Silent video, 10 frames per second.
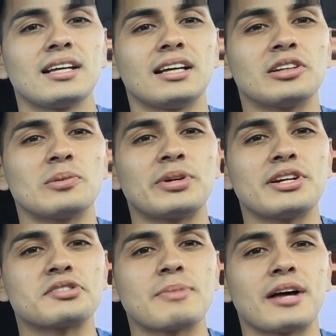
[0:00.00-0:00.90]
a little bit in
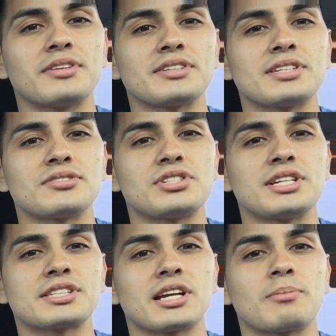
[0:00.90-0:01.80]
his mouth. You can see his
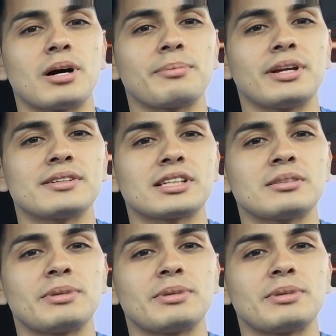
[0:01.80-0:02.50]
cheeks kind of popping out. He's got the